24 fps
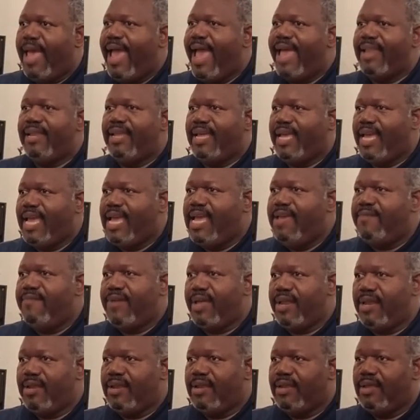And
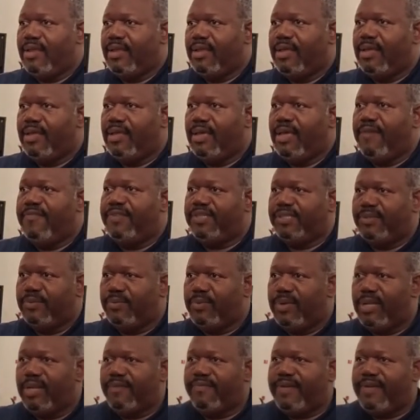even if it's the will